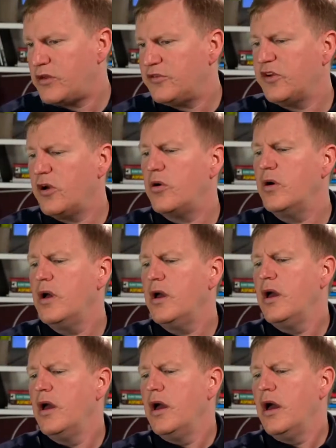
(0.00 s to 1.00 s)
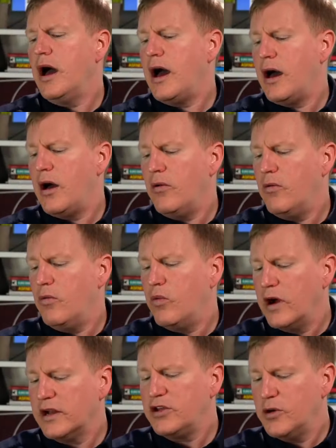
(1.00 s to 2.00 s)
So
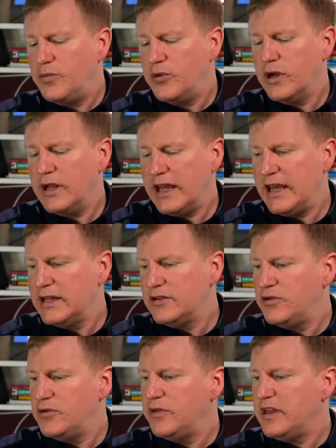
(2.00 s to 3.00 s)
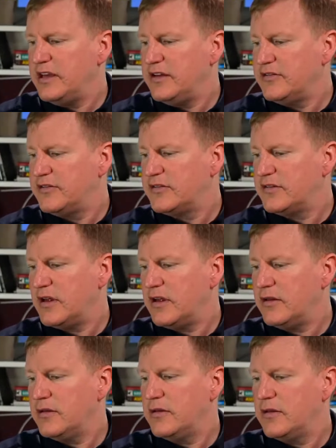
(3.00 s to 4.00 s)
what do you put into
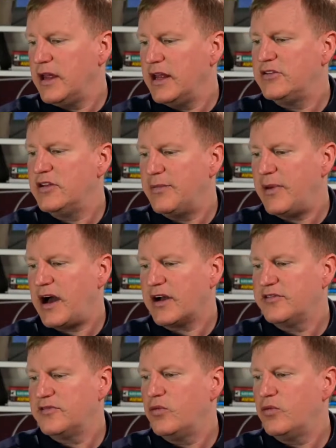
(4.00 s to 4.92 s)
the box?